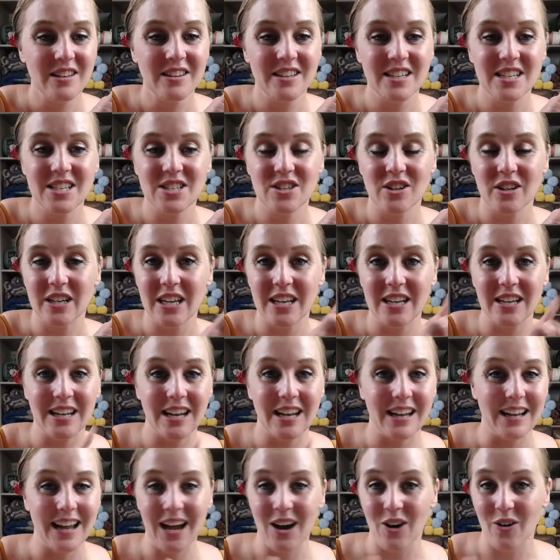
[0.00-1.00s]
these aren't getting
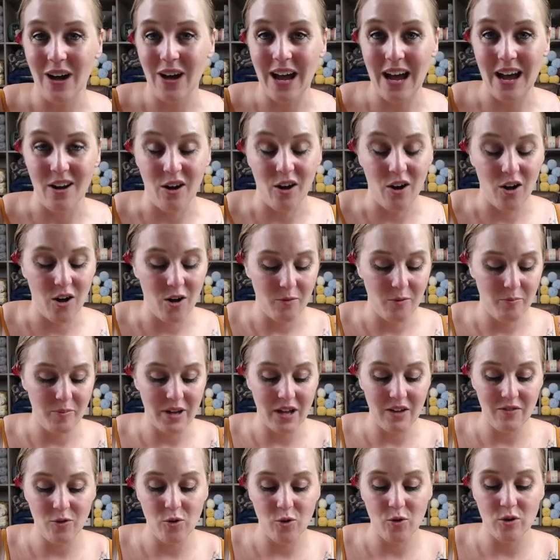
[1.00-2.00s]
out at all,
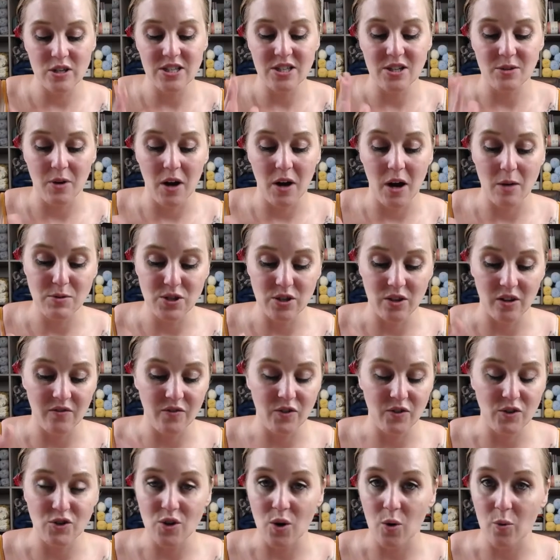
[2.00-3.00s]
but of course they're optional. If
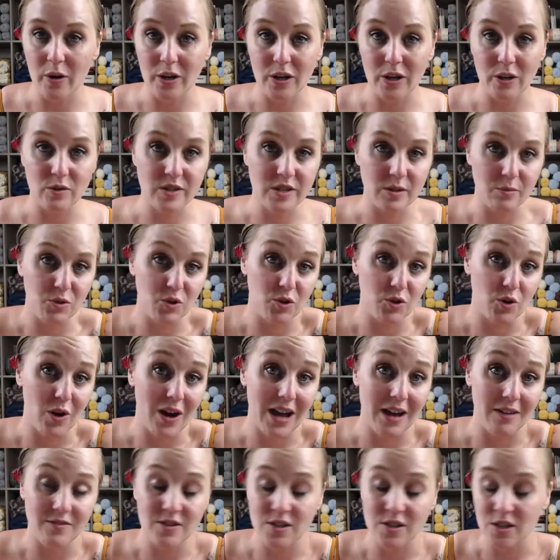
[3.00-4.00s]
you don't want to use them, you don't
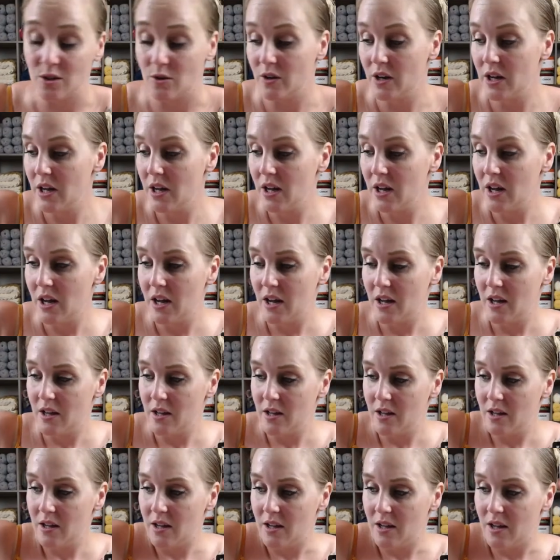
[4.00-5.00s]
have to.
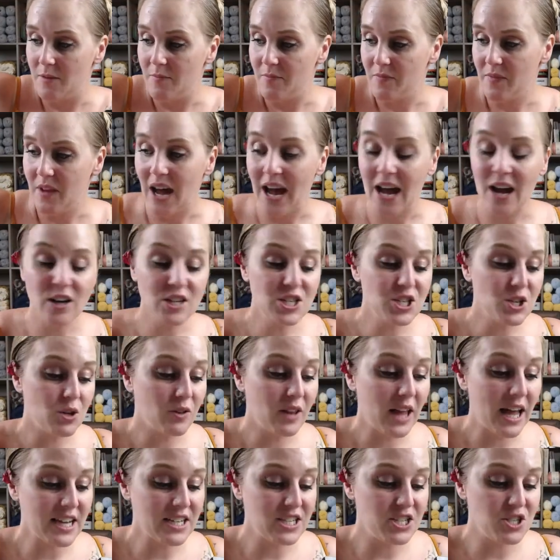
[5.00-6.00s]
Um, I also
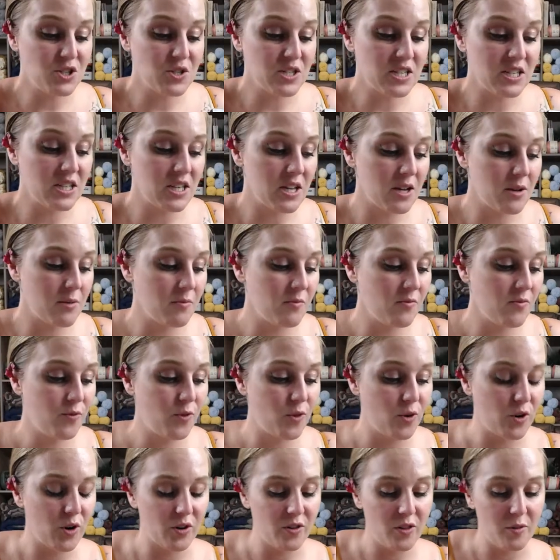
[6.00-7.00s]
liked using them
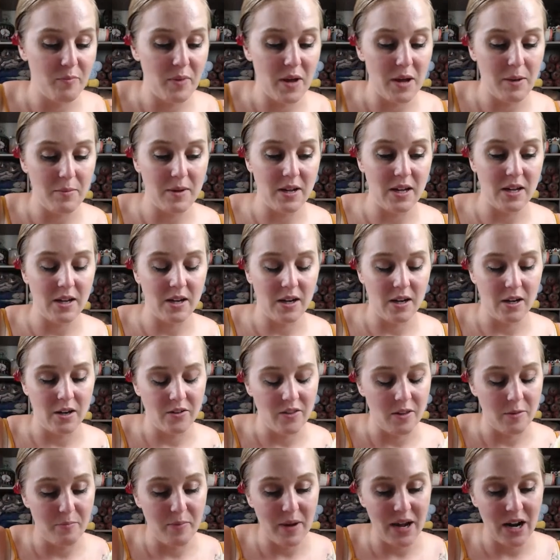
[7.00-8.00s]
for the baby or
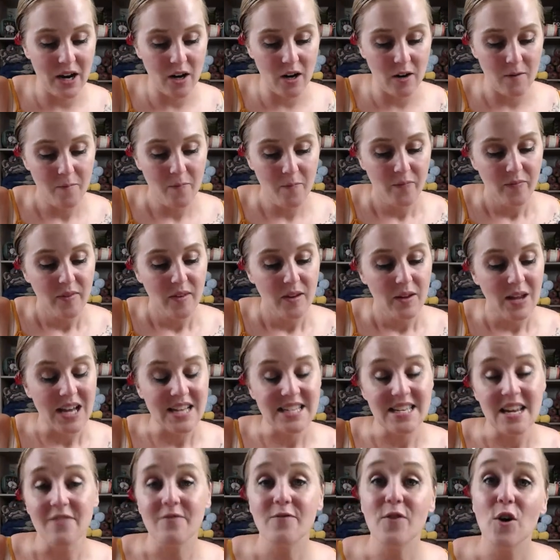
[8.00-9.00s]
the bear
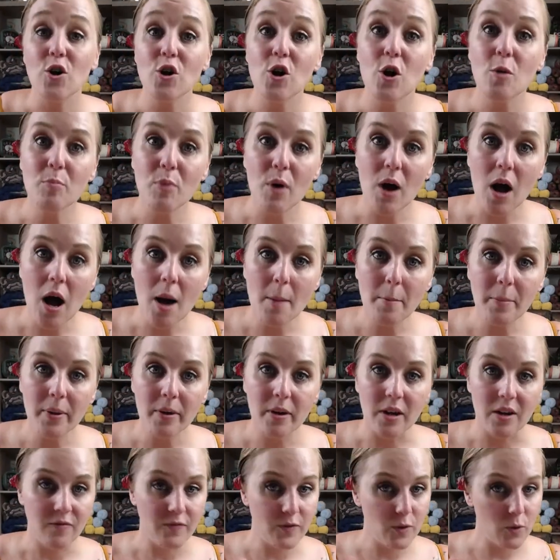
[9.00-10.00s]
as a photo prop.
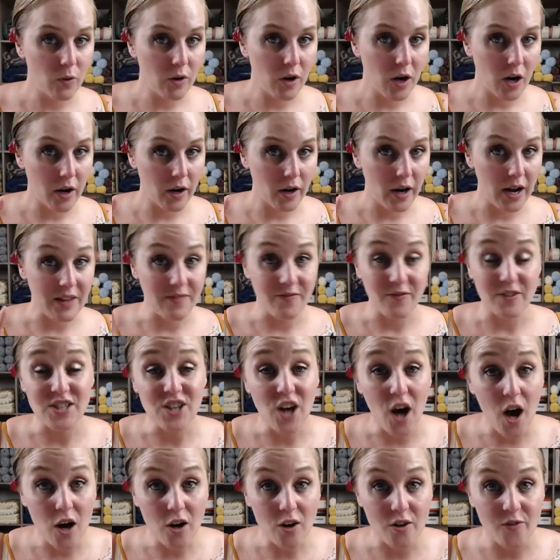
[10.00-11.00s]
If you are a
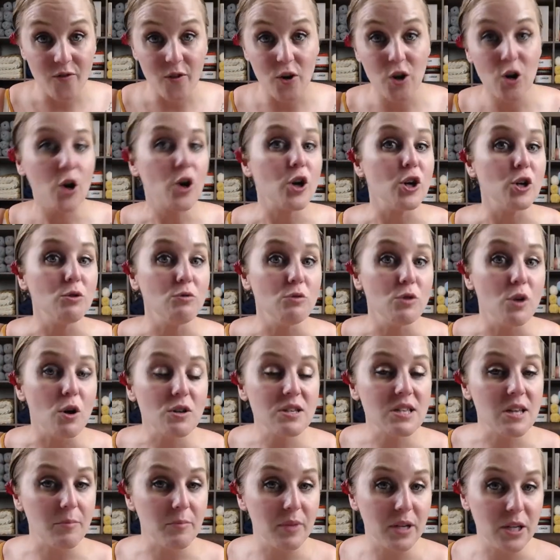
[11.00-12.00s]
photographer or you know
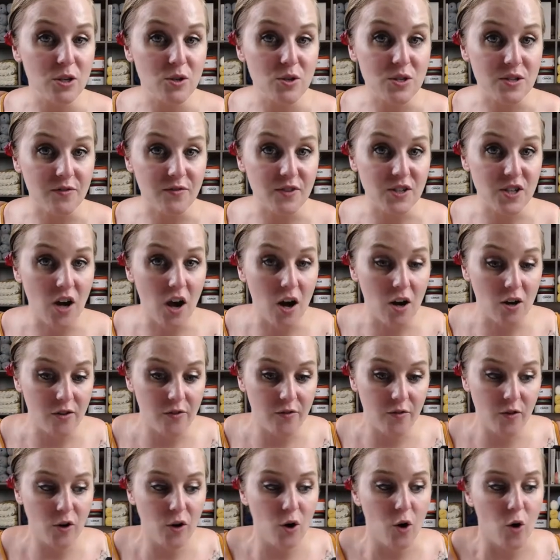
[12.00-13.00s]
somebody who's a
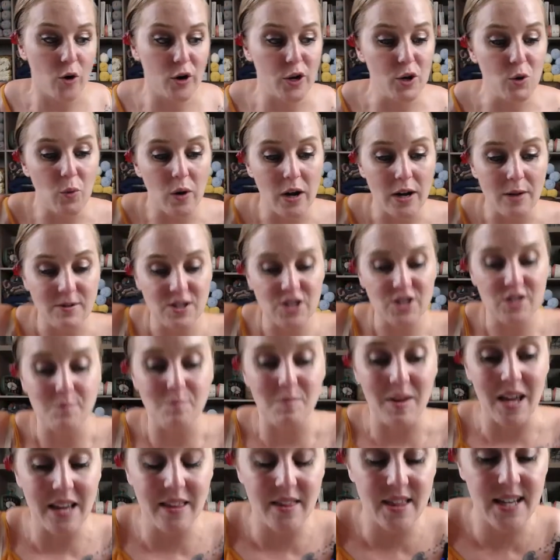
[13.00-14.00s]
photographer, or you want to just
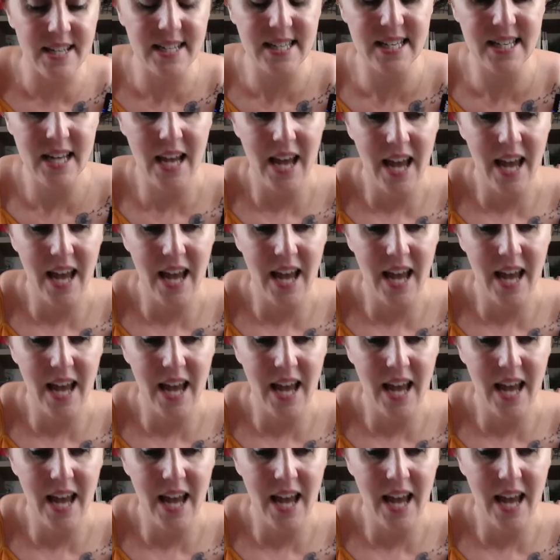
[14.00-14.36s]
make this